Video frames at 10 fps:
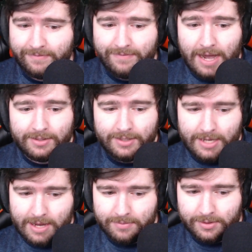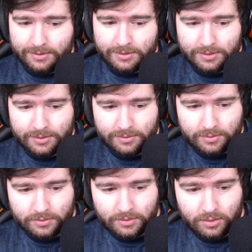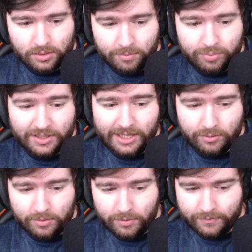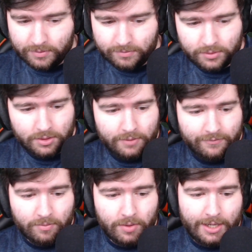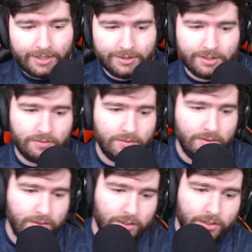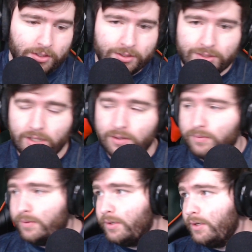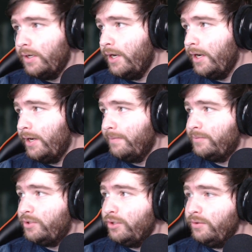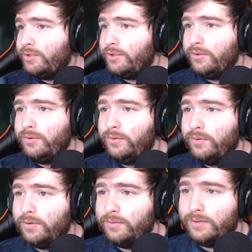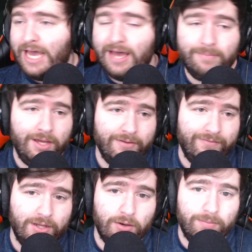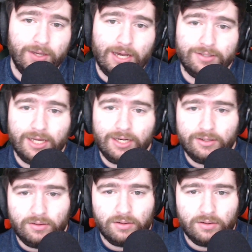filing cabinets. Completely removed them, from what I can tell. So, due to that video being outdated,